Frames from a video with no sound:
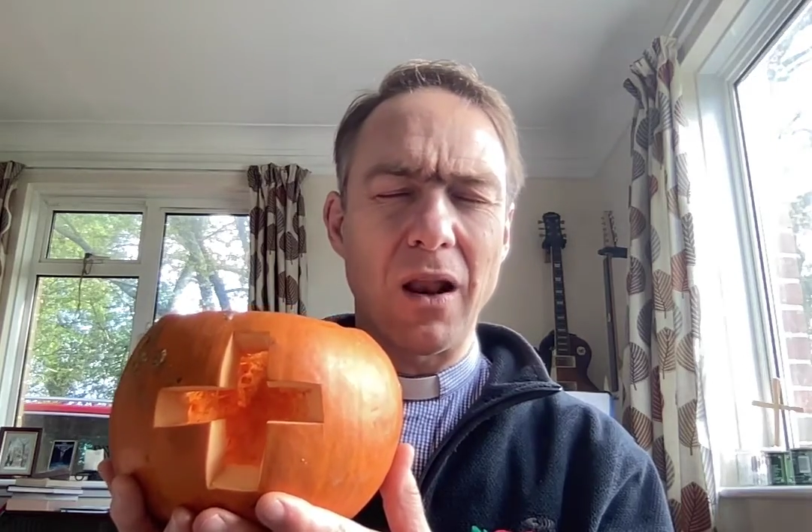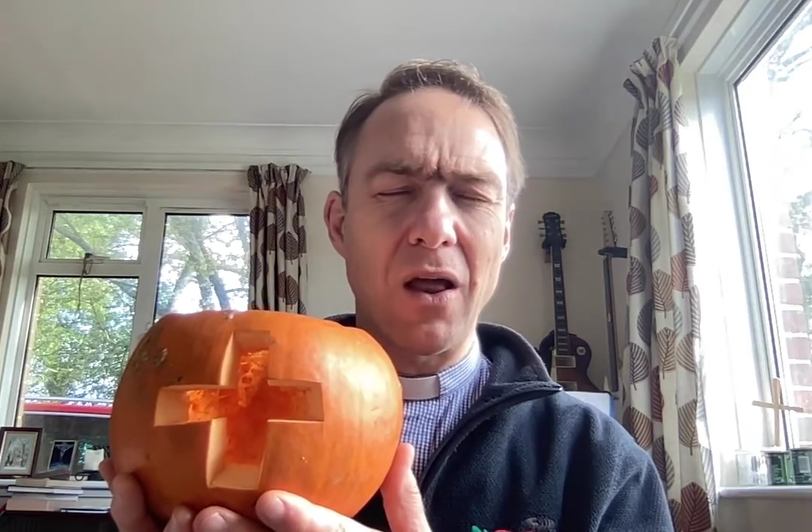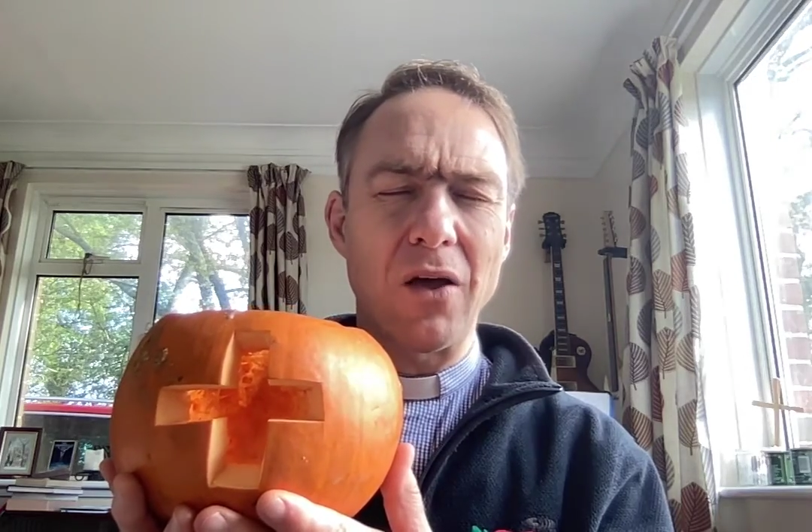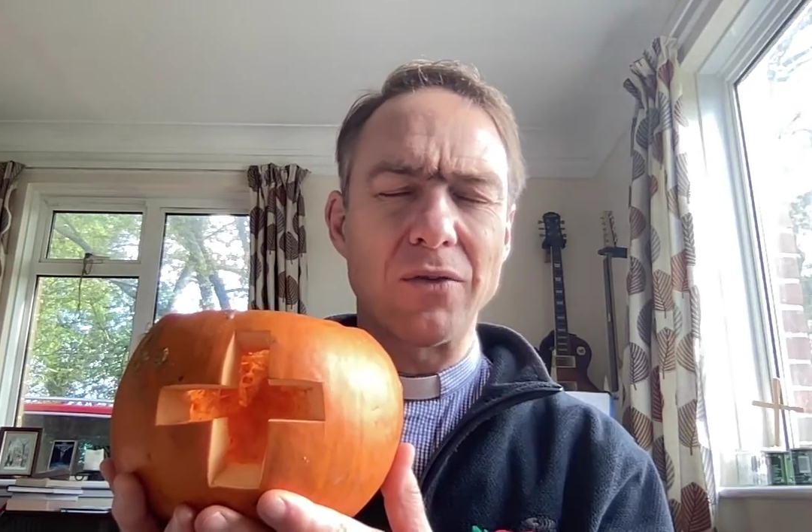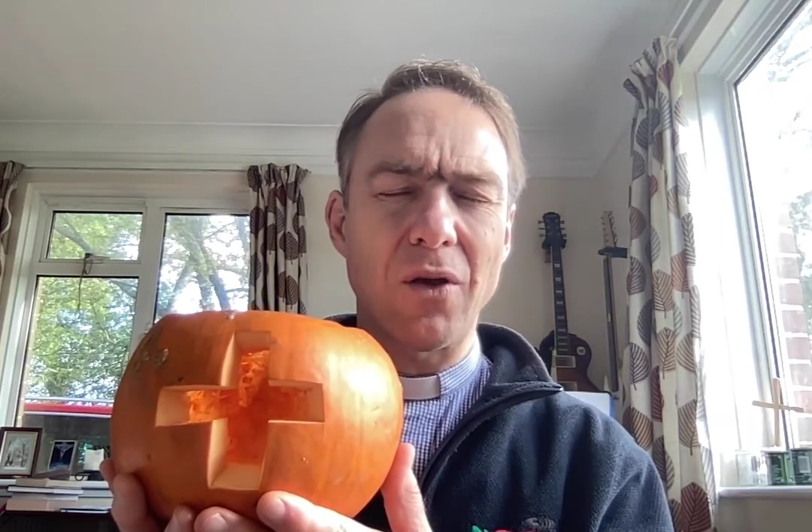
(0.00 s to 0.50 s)

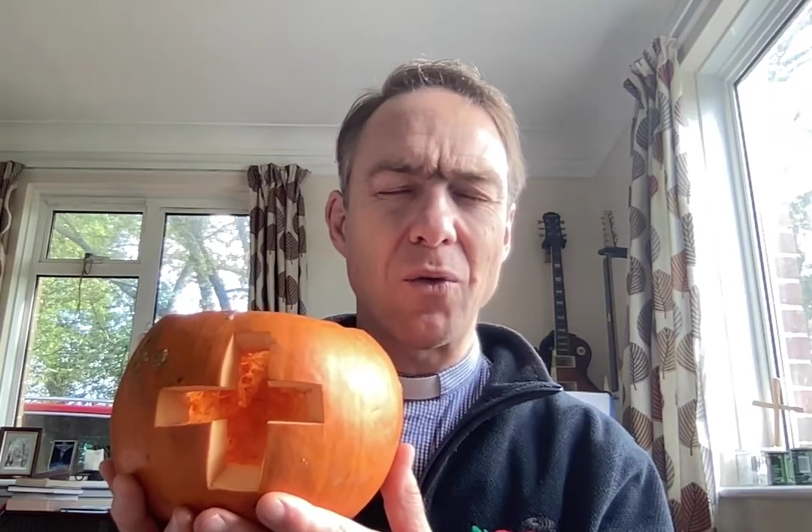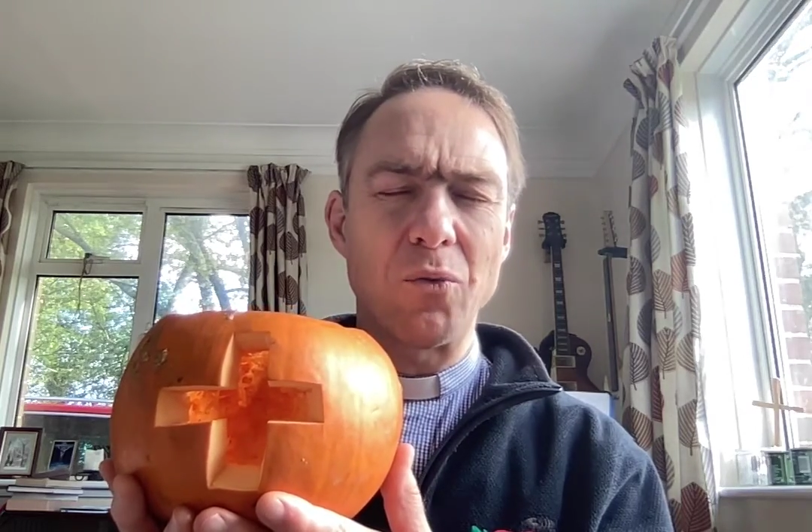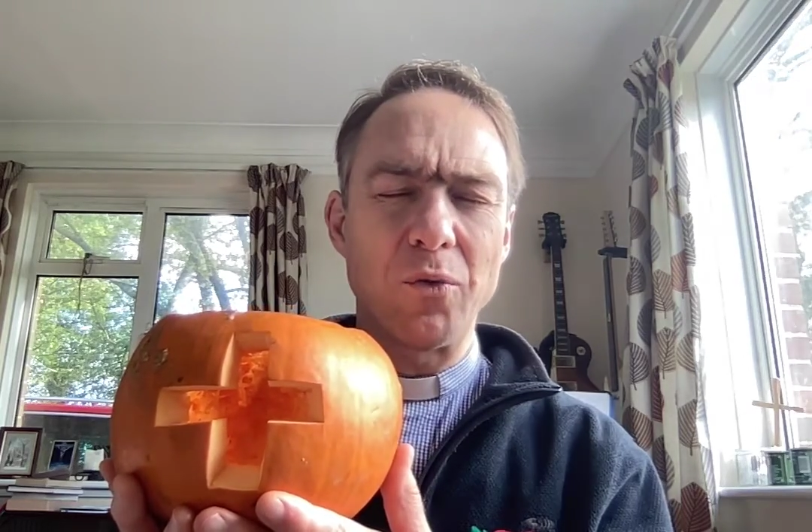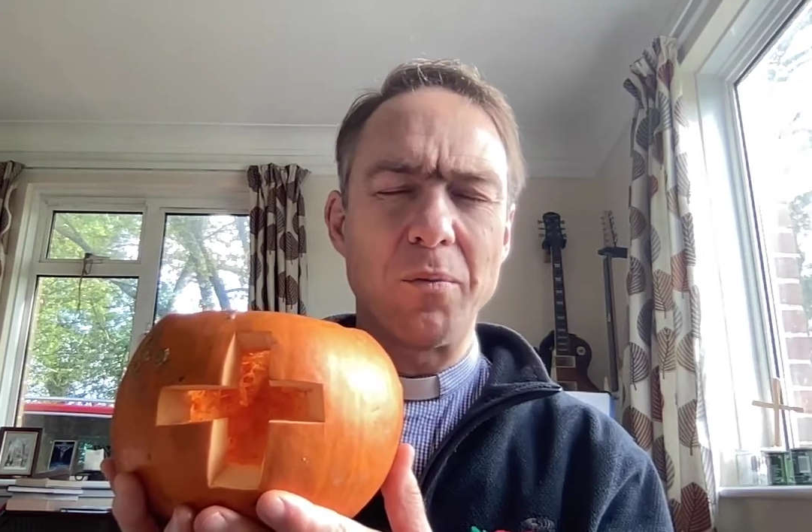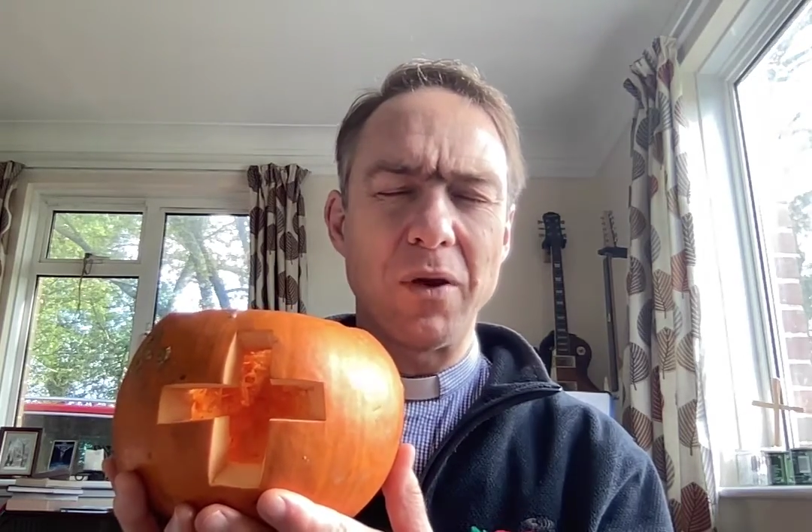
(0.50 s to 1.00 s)
Glasgow
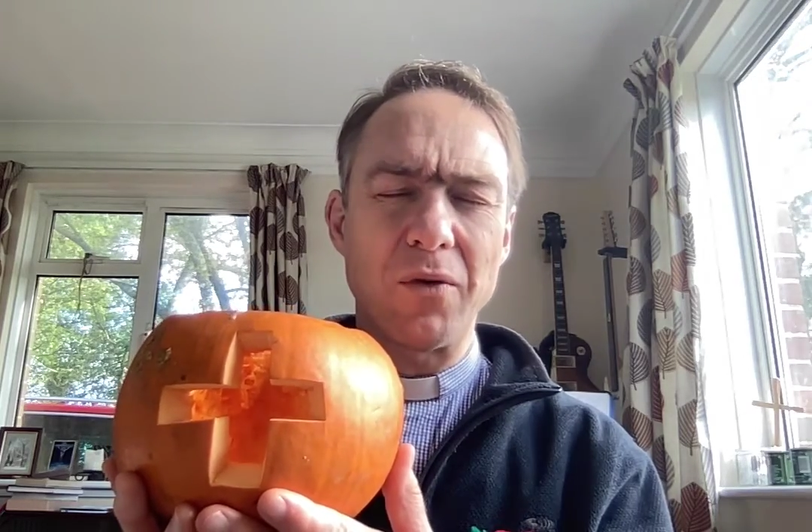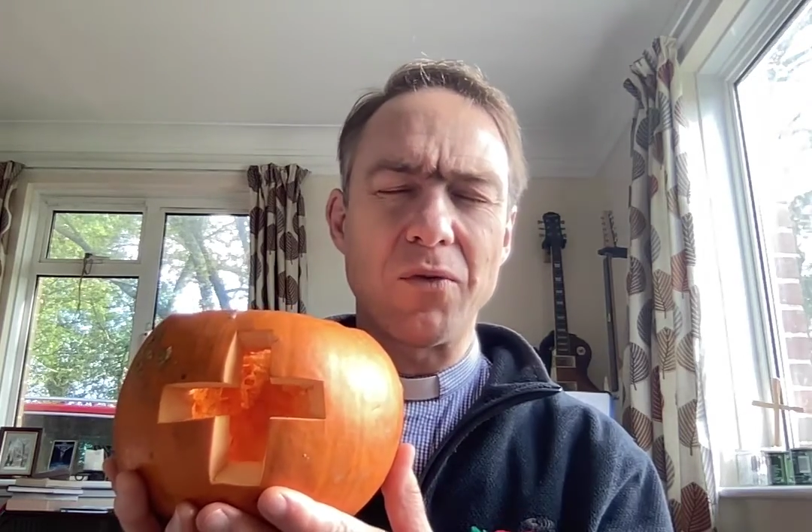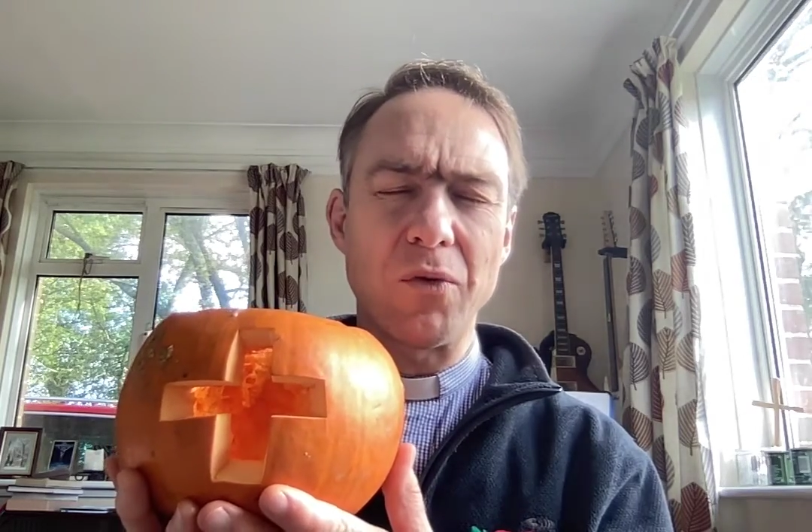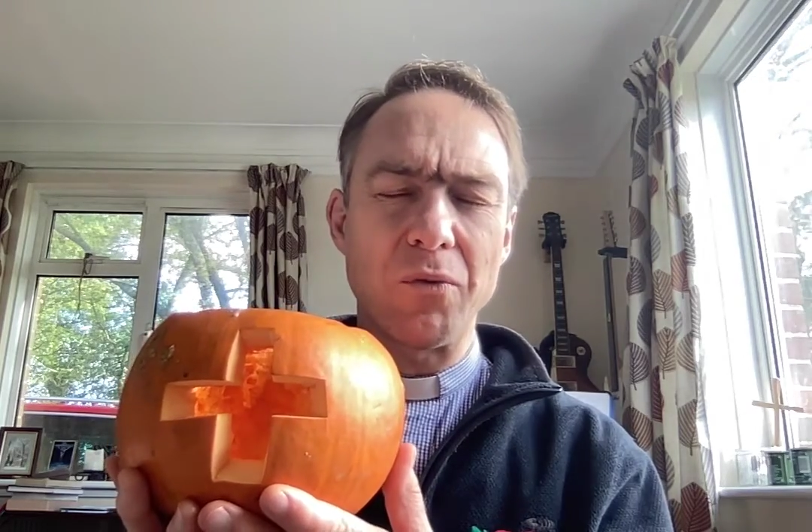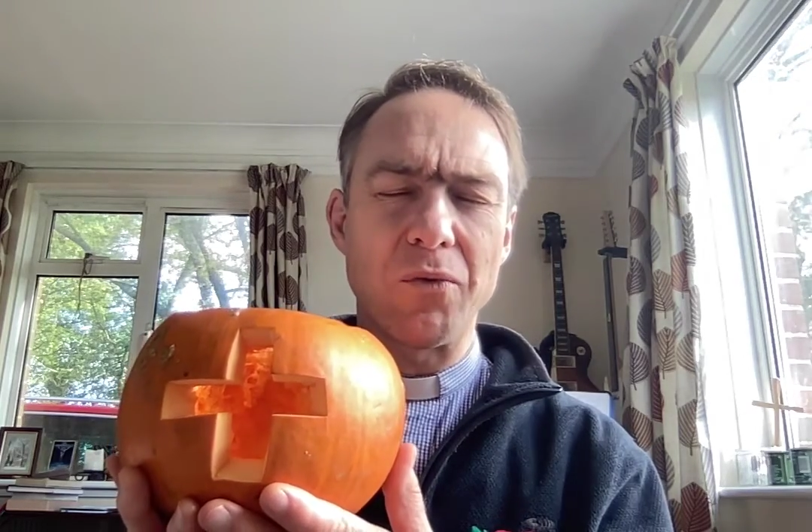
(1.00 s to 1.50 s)
would be a
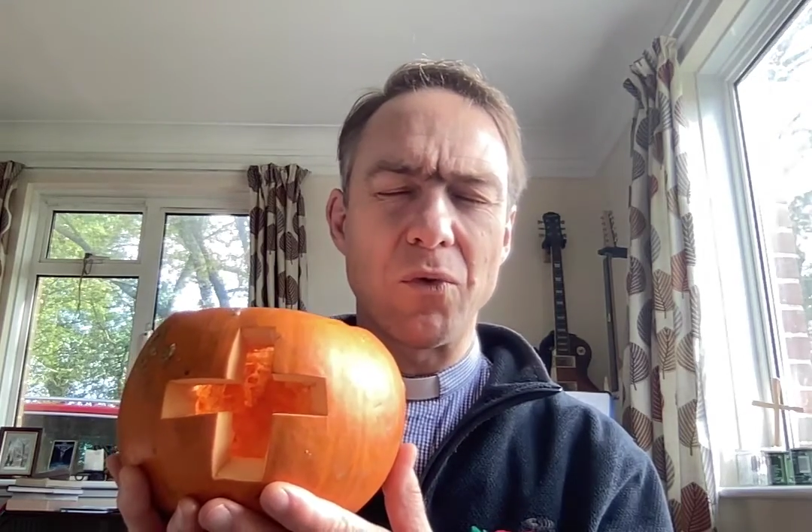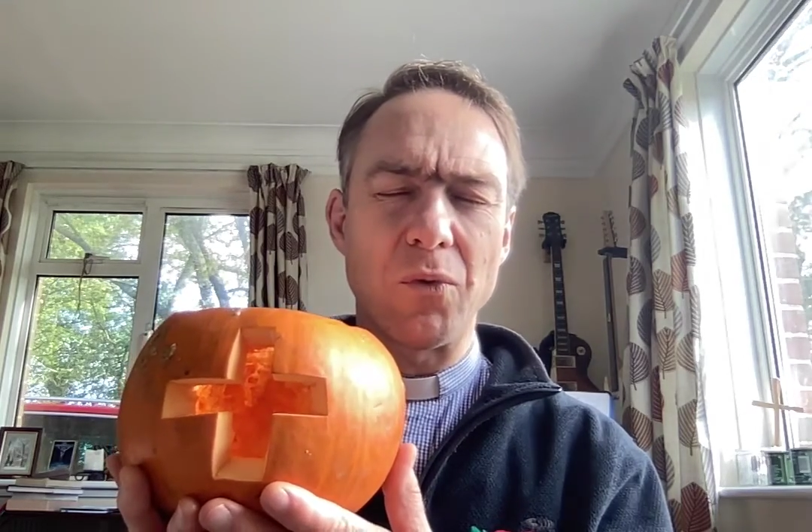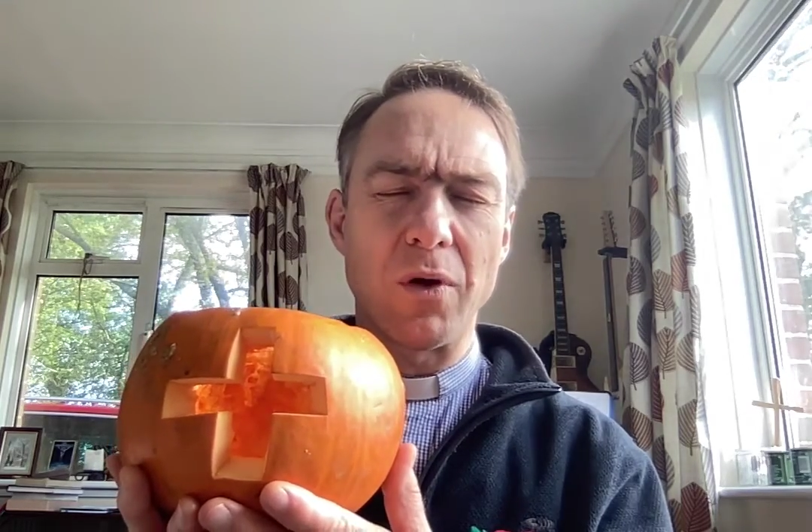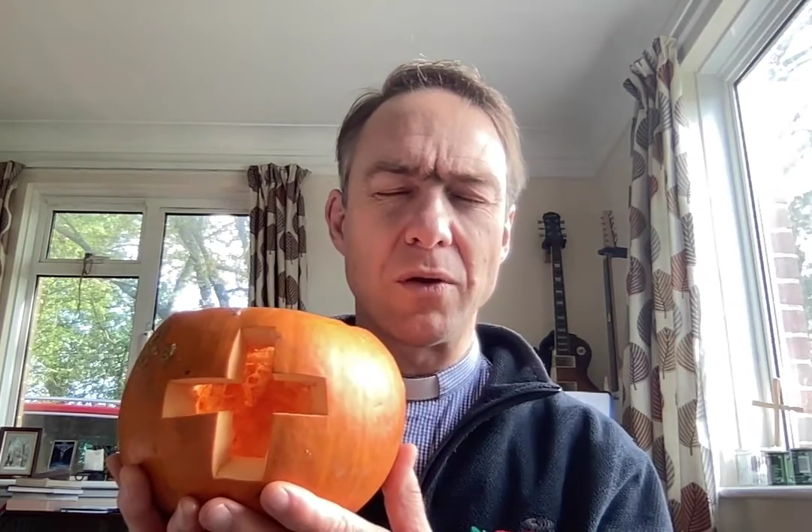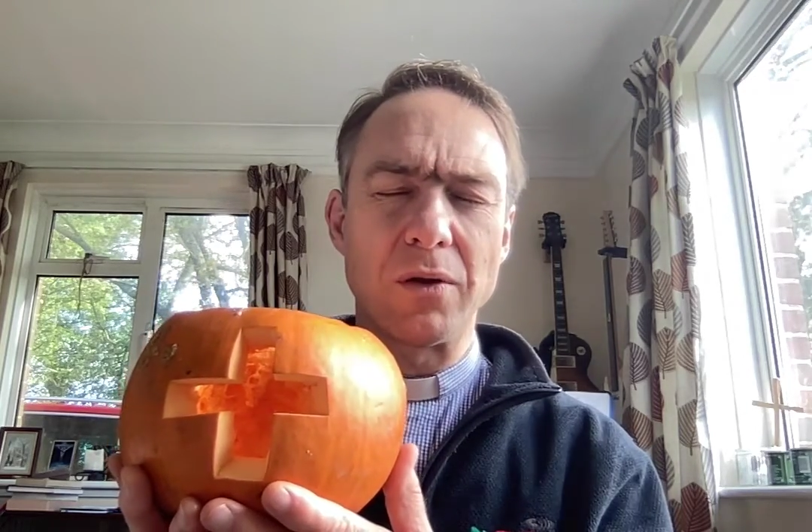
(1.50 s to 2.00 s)
fruitful
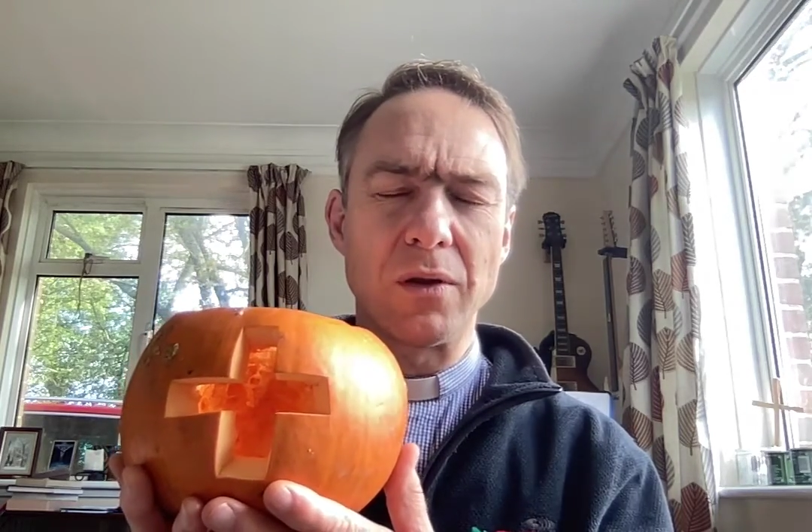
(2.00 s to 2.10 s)
one